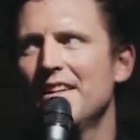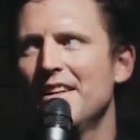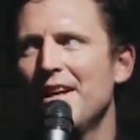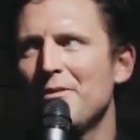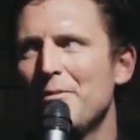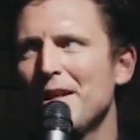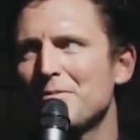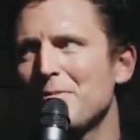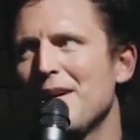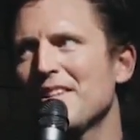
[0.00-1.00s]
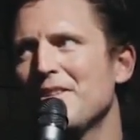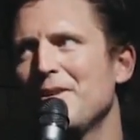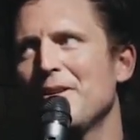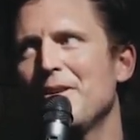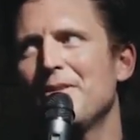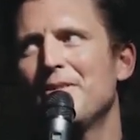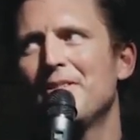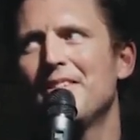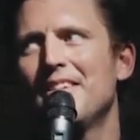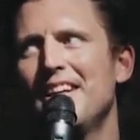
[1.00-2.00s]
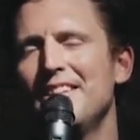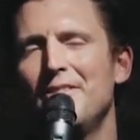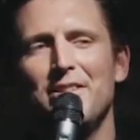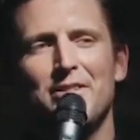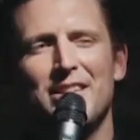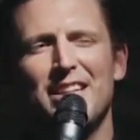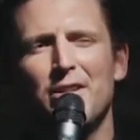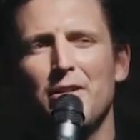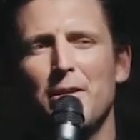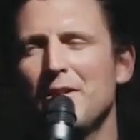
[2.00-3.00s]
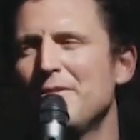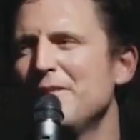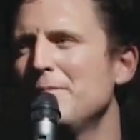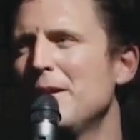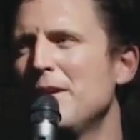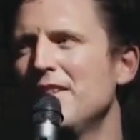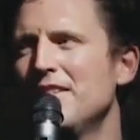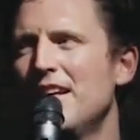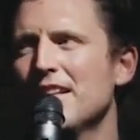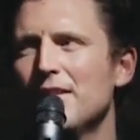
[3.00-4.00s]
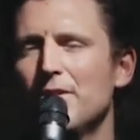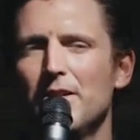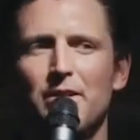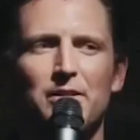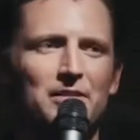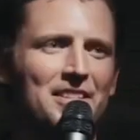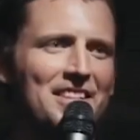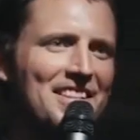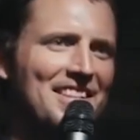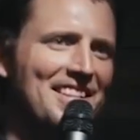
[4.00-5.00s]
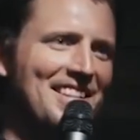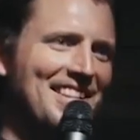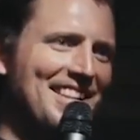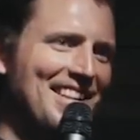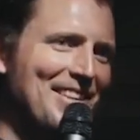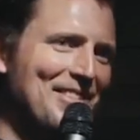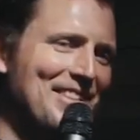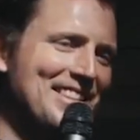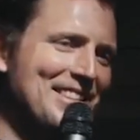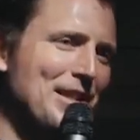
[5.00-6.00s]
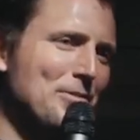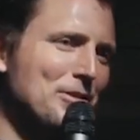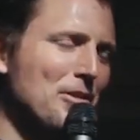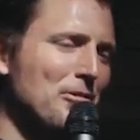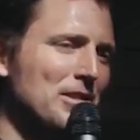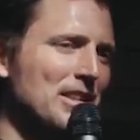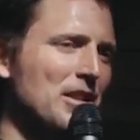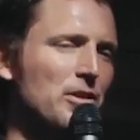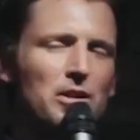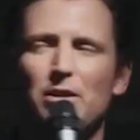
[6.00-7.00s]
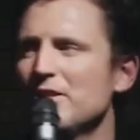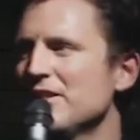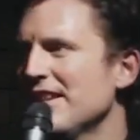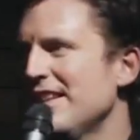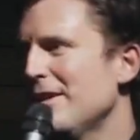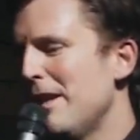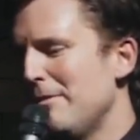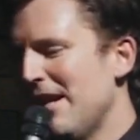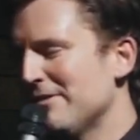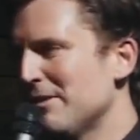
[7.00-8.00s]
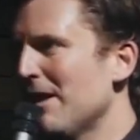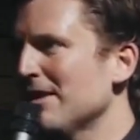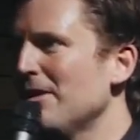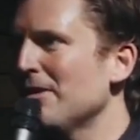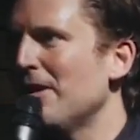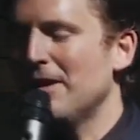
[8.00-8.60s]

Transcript: I'm going to make him some hot cocoa. I know he loves hot cocoa. I'm going to feed my bear a little hot cocoa. You know, and she comes over with the cocoa and she's like, Here, baby, have some hot cocoa.